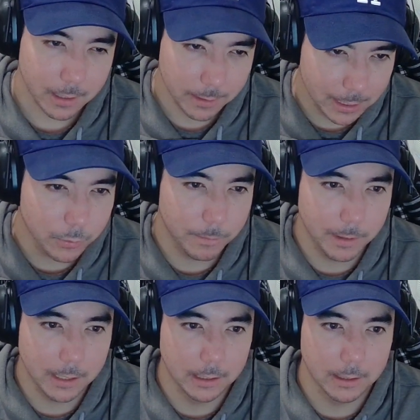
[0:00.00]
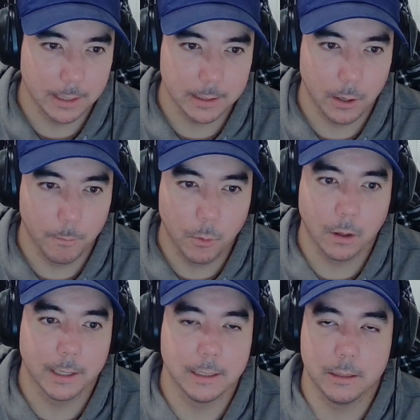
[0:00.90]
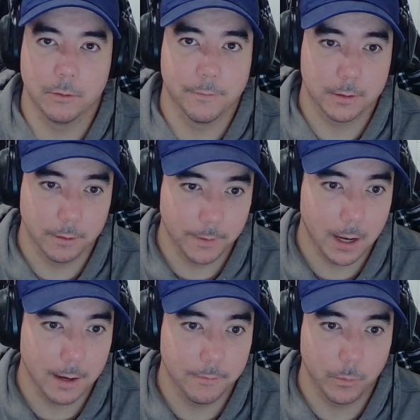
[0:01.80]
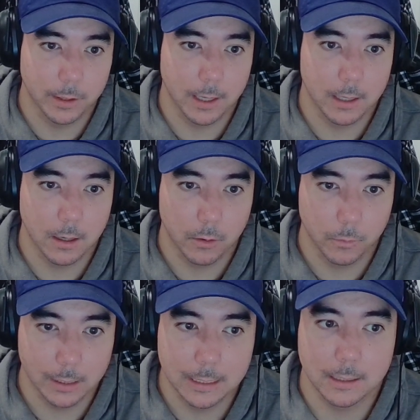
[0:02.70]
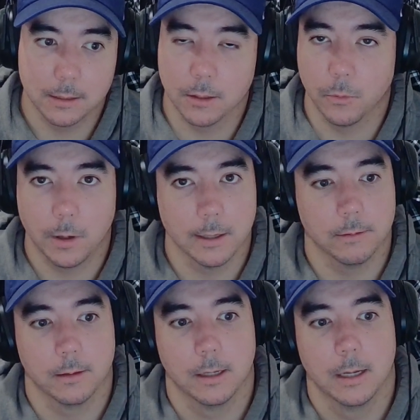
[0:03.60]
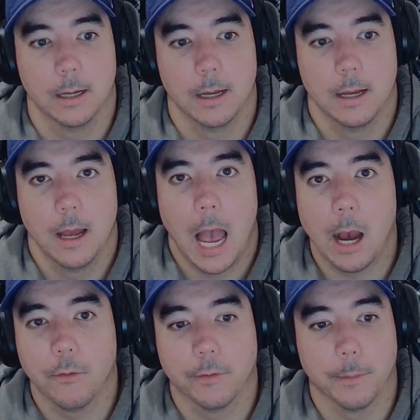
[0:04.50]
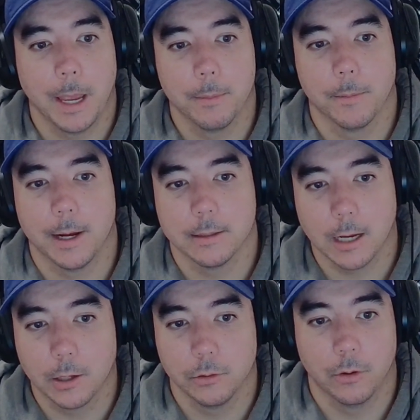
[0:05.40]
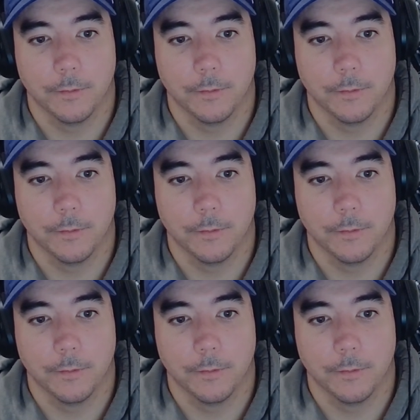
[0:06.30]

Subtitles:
This would mean that they are more likely to survive when they are released into the wild. However, a paper by Sacerdote